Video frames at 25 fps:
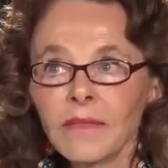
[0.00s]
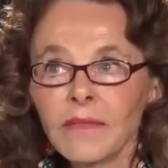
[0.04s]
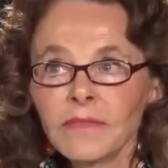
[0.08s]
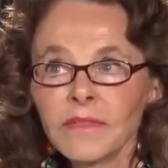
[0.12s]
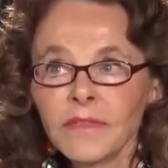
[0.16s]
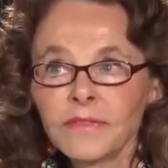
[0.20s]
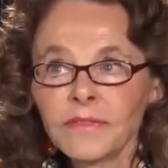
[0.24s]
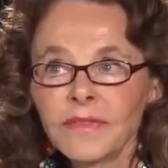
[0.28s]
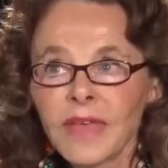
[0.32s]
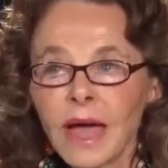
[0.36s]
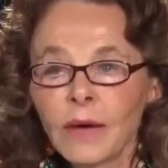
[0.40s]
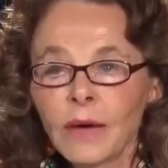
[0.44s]

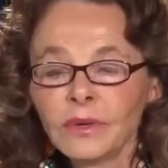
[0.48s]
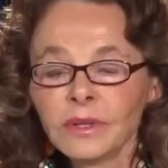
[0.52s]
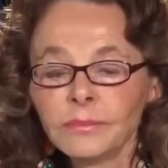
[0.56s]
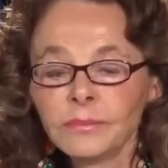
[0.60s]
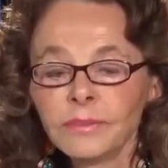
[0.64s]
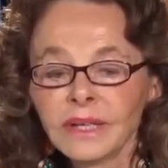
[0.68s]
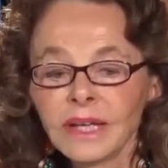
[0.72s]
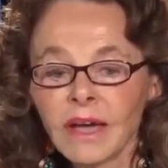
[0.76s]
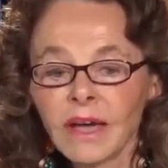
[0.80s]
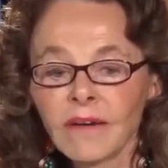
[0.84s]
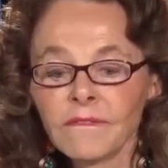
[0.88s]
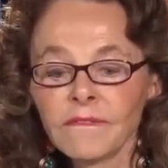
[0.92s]
that that would
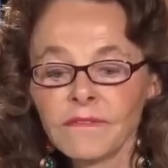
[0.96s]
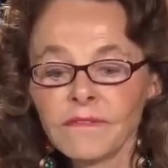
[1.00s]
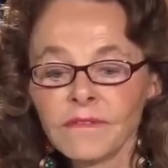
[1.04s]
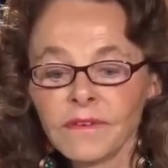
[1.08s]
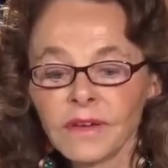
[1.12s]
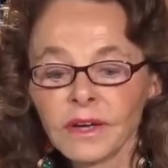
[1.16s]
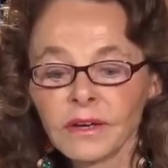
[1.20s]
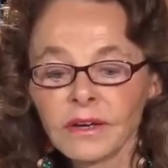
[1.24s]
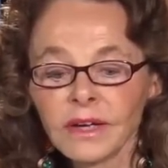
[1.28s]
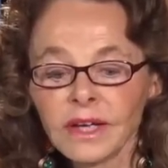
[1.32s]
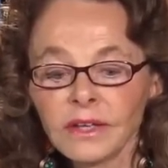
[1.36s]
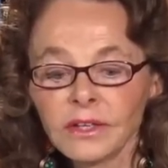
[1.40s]
be a
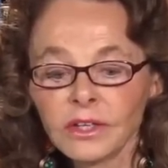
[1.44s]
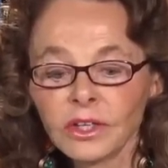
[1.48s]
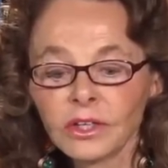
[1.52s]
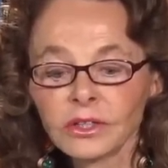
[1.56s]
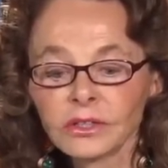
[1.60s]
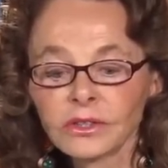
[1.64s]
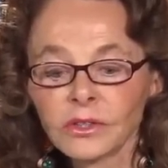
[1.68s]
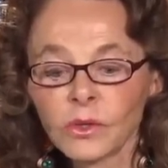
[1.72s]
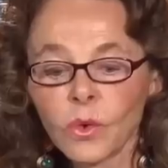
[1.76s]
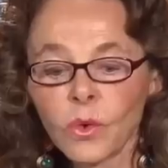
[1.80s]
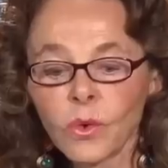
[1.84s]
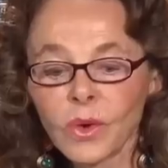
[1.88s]
very
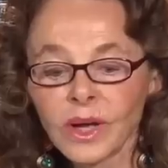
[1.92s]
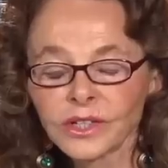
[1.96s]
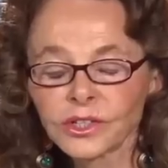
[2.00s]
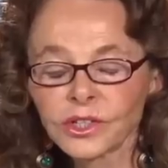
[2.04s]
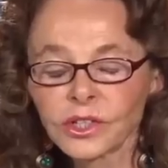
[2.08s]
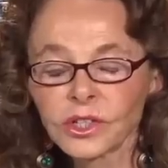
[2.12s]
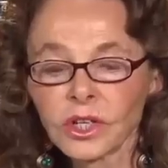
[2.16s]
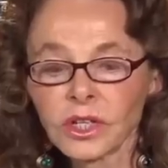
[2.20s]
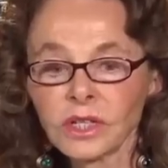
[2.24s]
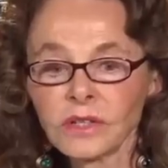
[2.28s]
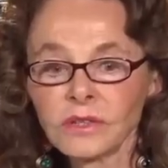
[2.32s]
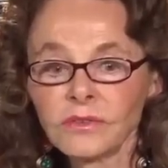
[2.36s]
good
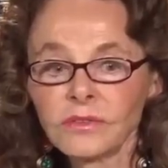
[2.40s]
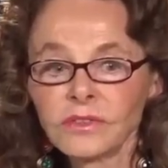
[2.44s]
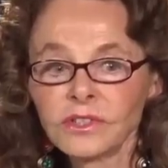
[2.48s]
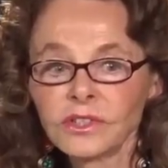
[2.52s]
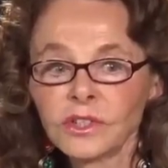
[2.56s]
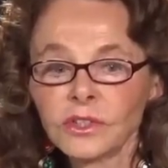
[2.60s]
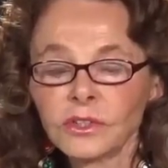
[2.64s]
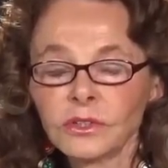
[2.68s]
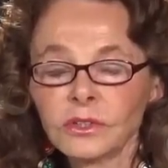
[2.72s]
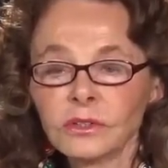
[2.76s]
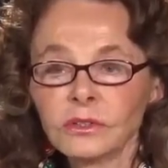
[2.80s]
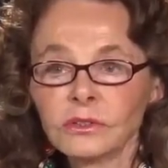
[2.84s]
question
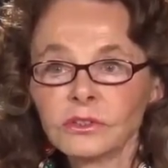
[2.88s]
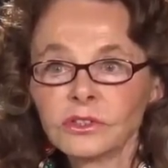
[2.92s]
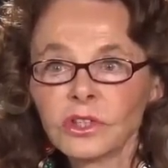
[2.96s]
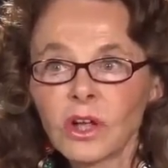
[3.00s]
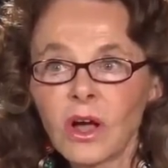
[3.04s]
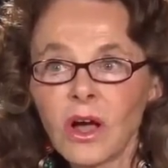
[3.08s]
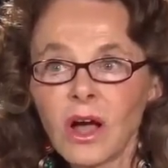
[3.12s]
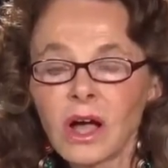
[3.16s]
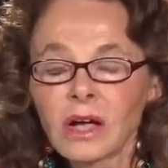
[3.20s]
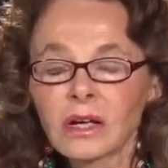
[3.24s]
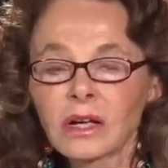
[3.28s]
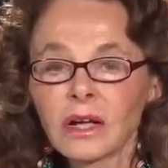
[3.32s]
to
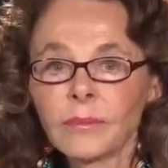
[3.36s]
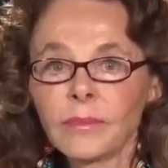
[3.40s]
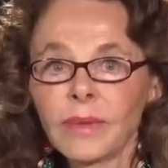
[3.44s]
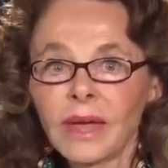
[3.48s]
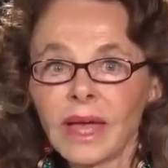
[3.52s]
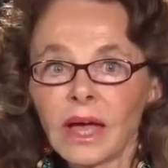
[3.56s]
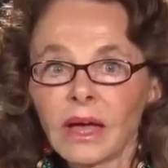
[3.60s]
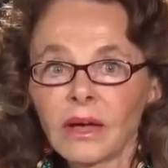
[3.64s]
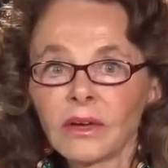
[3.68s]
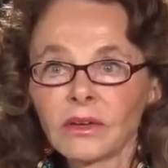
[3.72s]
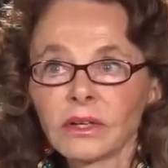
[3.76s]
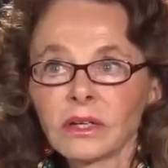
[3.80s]
talk
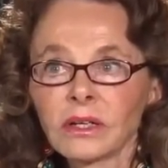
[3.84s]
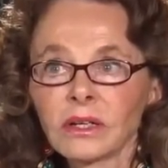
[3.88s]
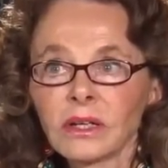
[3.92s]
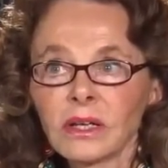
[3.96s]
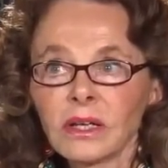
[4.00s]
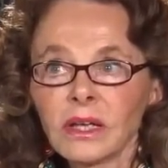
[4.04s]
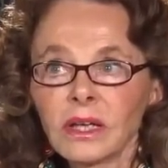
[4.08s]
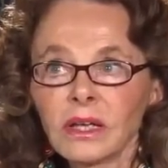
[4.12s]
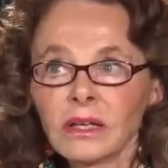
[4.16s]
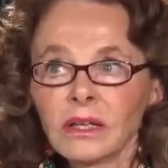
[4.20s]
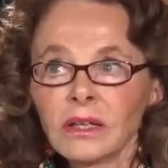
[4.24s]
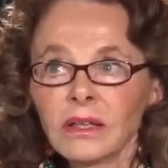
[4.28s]
about
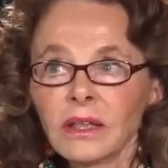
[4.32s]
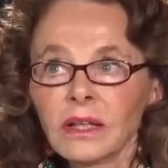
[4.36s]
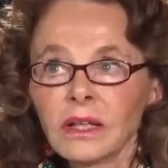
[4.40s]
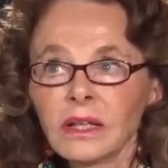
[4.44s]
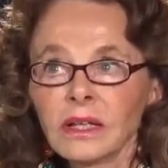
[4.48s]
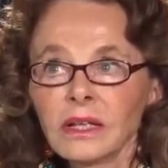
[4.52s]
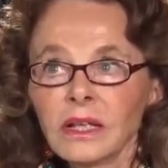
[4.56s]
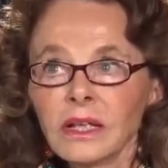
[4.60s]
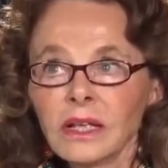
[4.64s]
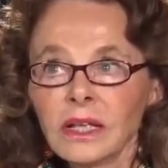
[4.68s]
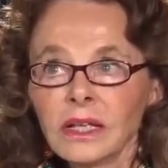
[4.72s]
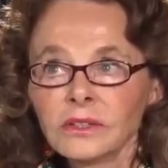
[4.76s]

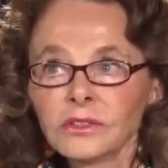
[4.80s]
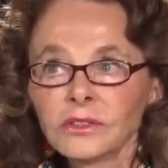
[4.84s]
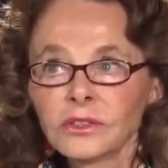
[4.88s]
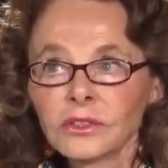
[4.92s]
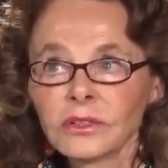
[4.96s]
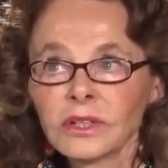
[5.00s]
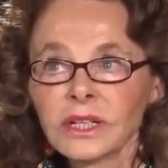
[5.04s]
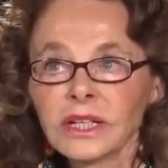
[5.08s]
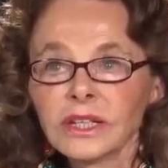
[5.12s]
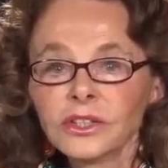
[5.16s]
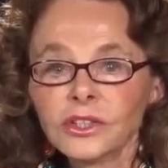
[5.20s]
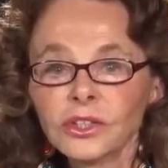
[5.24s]

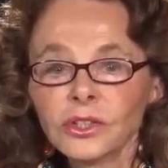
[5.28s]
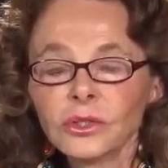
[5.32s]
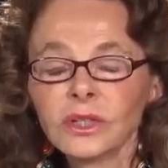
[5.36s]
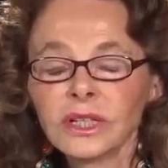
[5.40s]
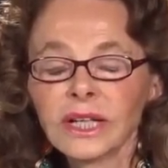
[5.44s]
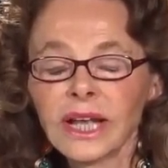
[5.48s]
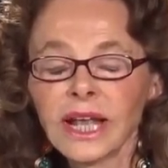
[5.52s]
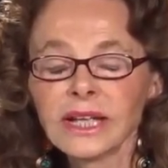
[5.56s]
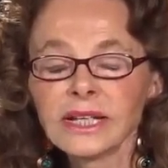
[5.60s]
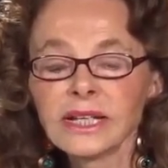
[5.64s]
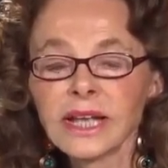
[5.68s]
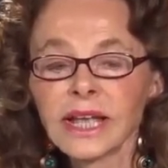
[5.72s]
during
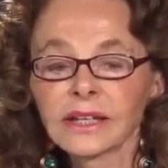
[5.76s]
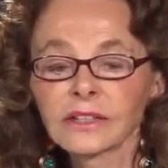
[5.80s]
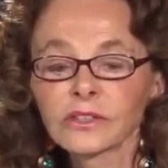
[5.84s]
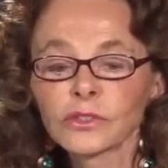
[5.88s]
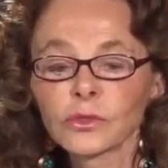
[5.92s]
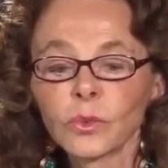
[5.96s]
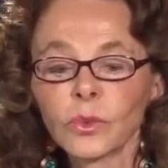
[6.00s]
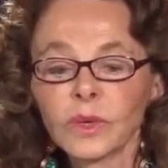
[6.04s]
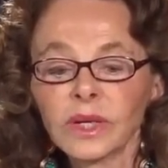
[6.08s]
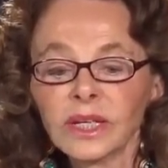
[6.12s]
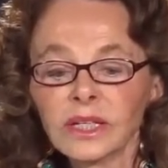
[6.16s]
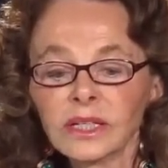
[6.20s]
Q&A
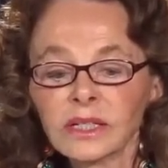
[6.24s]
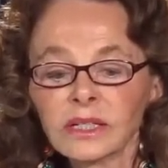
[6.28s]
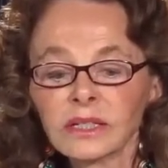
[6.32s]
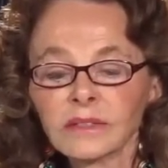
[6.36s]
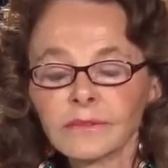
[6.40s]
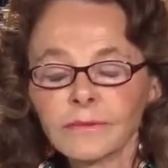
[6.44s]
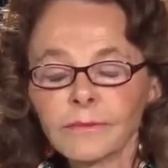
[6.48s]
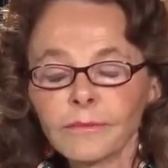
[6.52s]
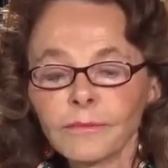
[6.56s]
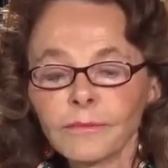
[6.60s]
next week?